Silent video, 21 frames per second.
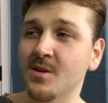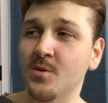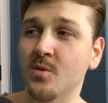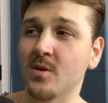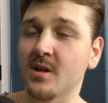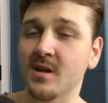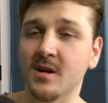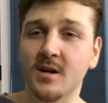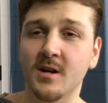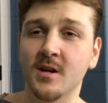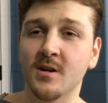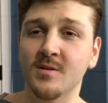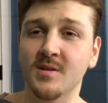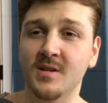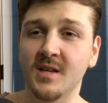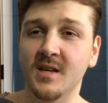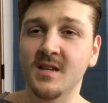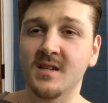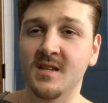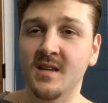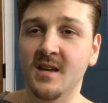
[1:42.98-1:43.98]
think we're gonna go
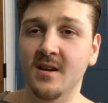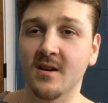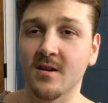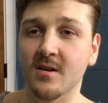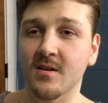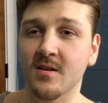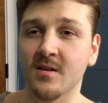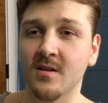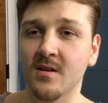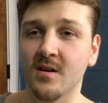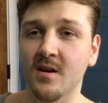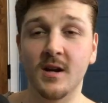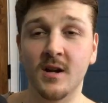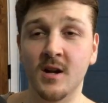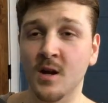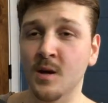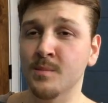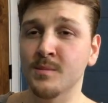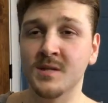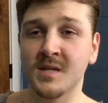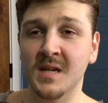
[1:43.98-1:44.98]
D tier. When it
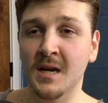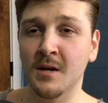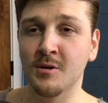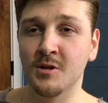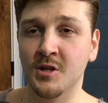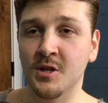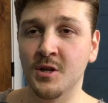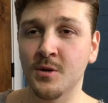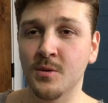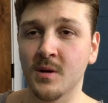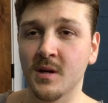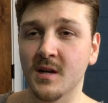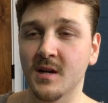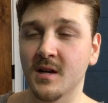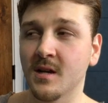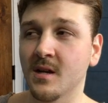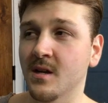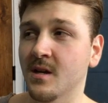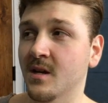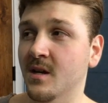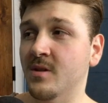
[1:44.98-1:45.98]
comes down to
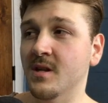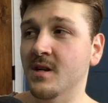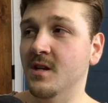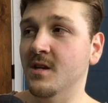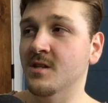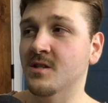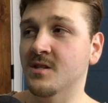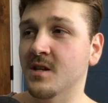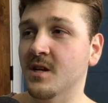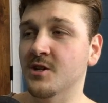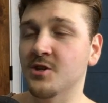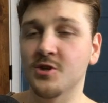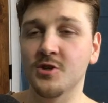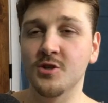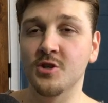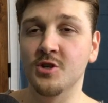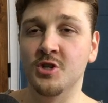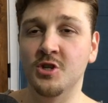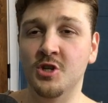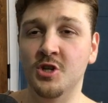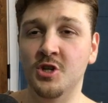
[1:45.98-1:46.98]
it, you can
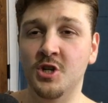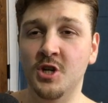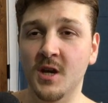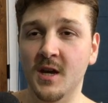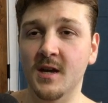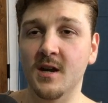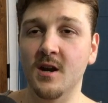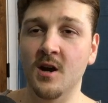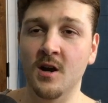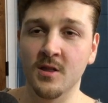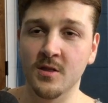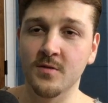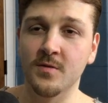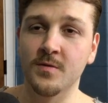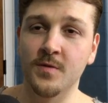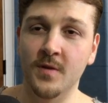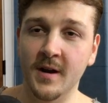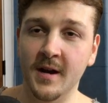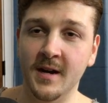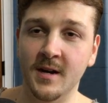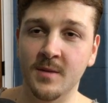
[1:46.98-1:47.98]
essentially shit on the
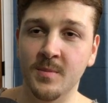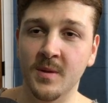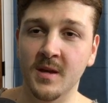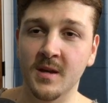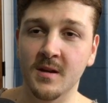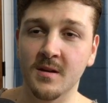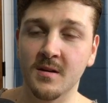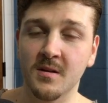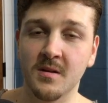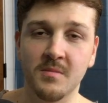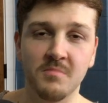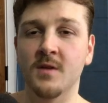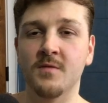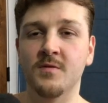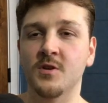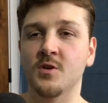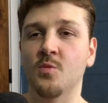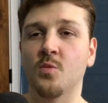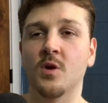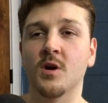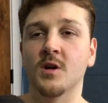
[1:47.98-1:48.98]
Fragment
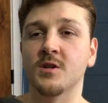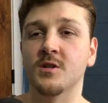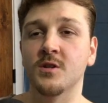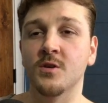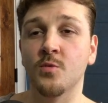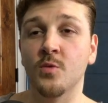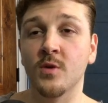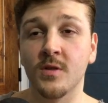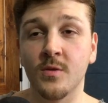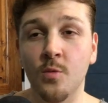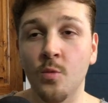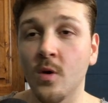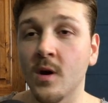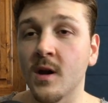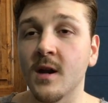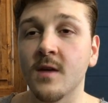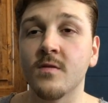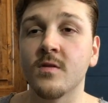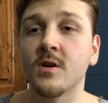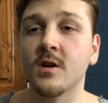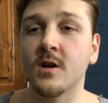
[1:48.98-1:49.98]
whenever you want to, with
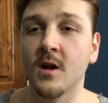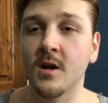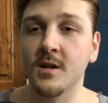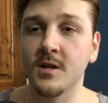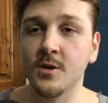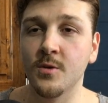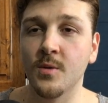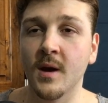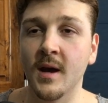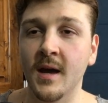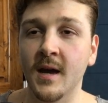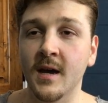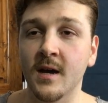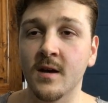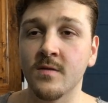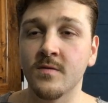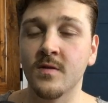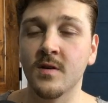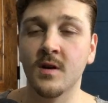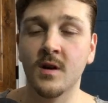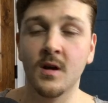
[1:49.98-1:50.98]
whatever gun you
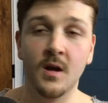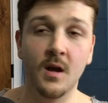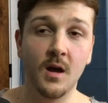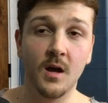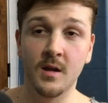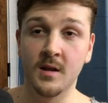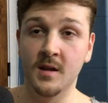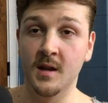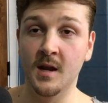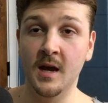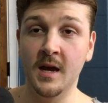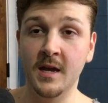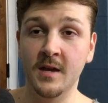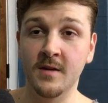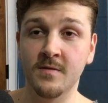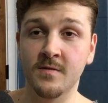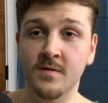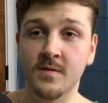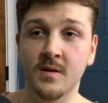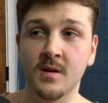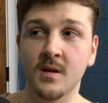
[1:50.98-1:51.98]
have, a
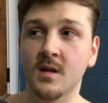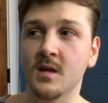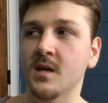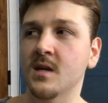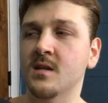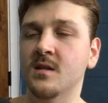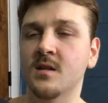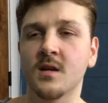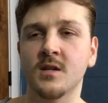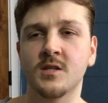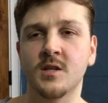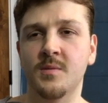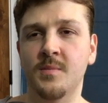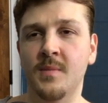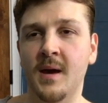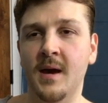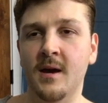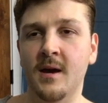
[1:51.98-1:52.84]
knife, it doesn't